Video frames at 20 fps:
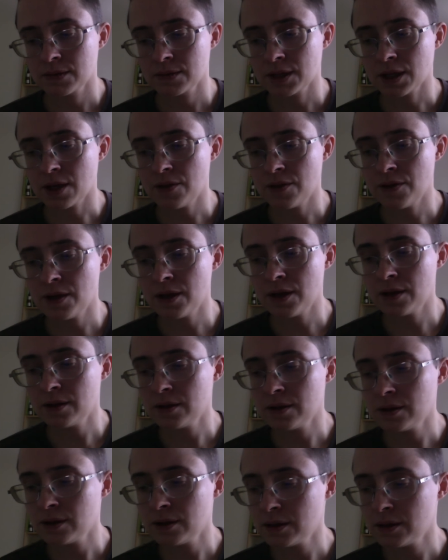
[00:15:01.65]
And then
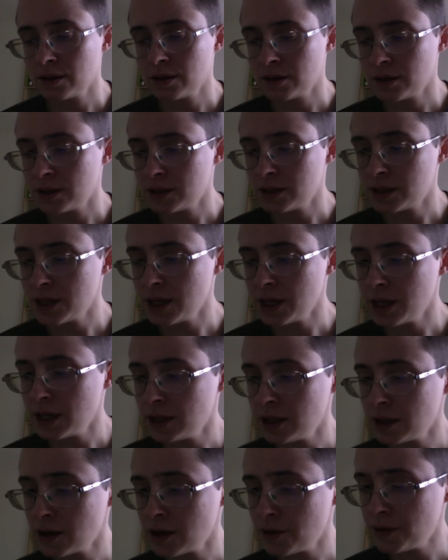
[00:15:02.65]
taking
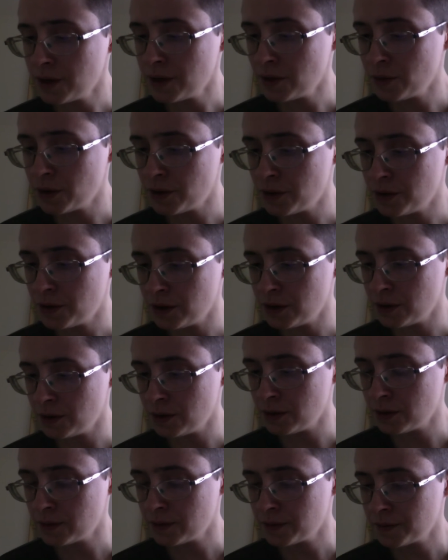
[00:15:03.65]
nothing with you.
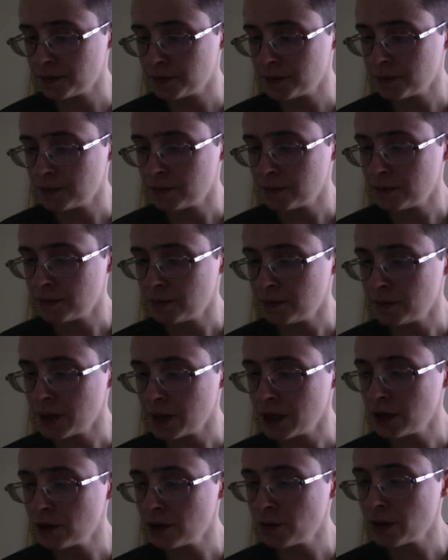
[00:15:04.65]

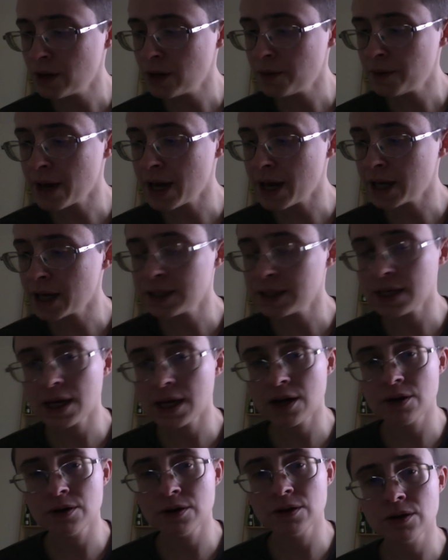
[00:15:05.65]
Make your way back
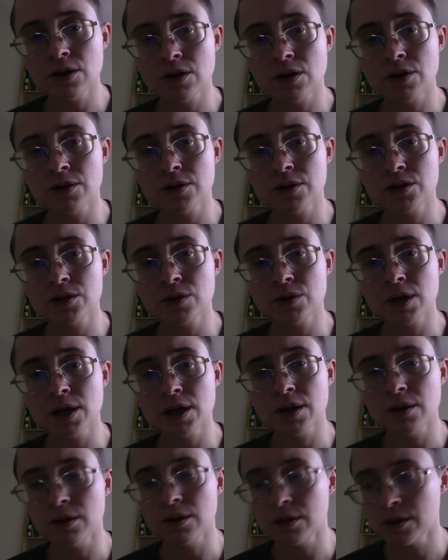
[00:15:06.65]
down along the
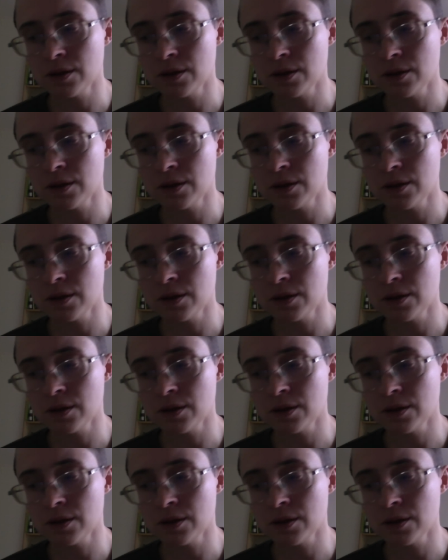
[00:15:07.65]
trail,